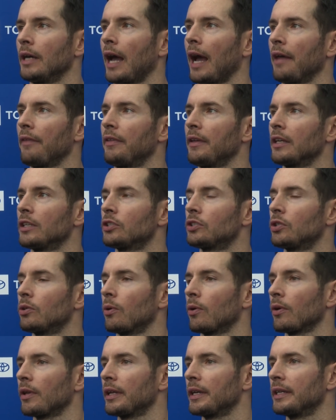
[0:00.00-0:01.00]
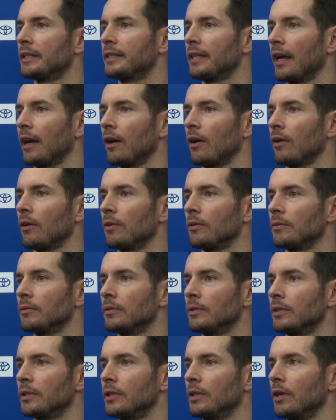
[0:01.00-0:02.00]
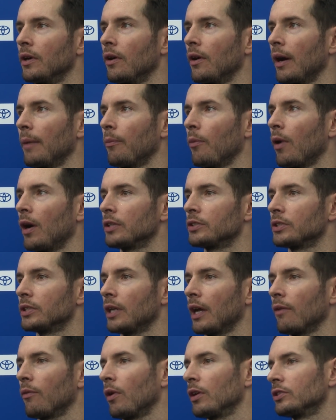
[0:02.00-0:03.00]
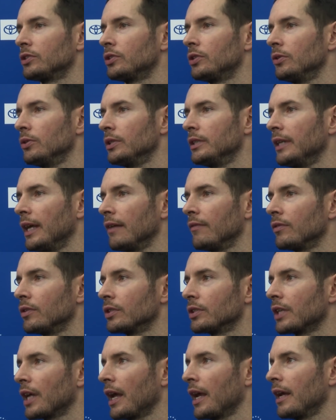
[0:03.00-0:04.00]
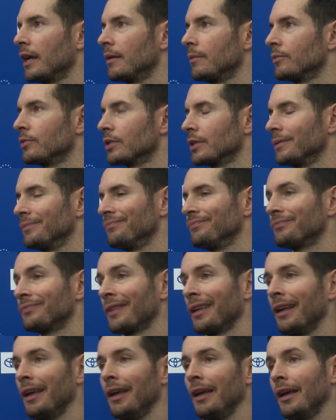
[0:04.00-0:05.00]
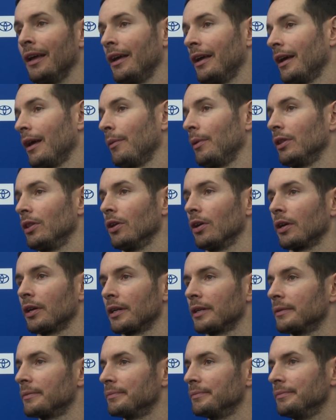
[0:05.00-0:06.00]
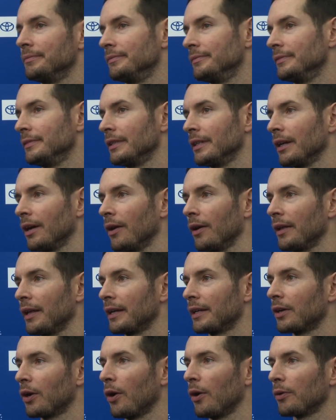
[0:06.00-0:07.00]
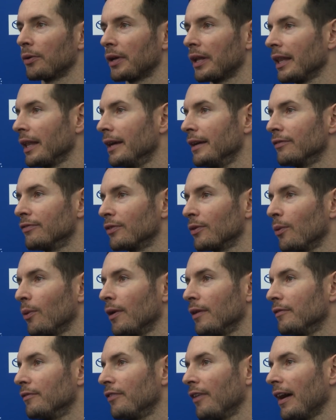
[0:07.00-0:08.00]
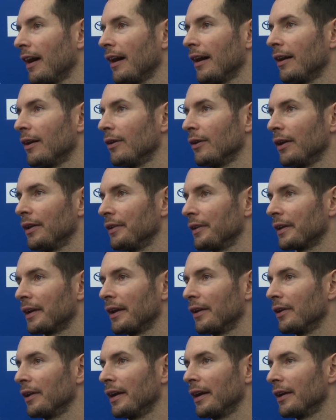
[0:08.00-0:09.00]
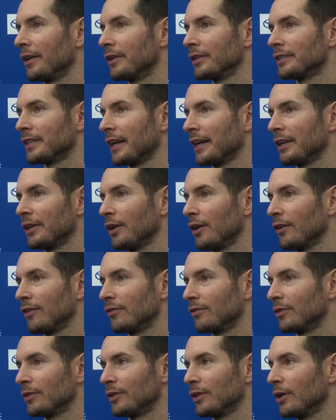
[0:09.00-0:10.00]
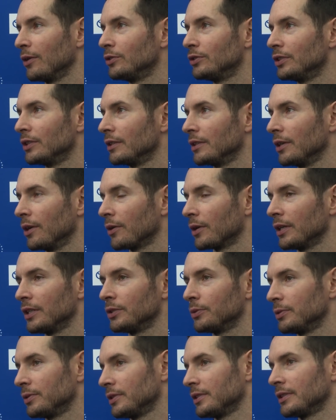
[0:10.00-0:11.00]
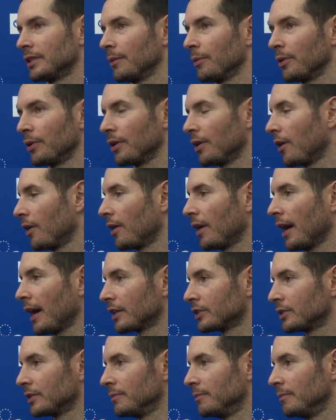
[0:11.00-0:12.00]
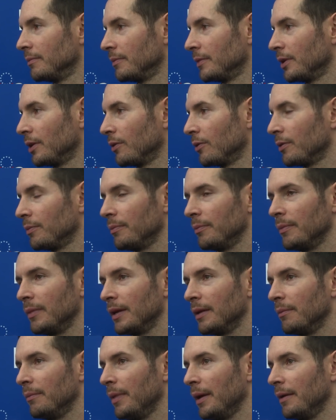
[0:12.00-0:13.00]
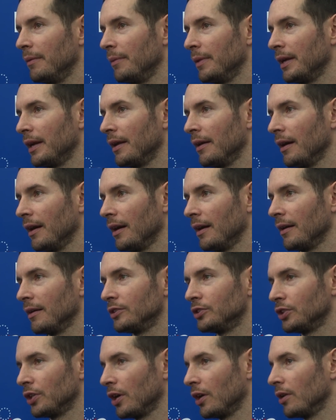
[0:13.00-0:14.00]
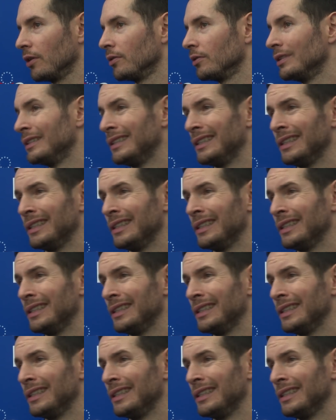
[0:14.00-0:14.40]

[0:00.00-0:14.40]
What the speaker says: I think it's too early to tell. I watched two of Denver's games, and they called Clay for one foul on the Gary Harris handoff with Jokic, which is similar to our action, with me and Joe.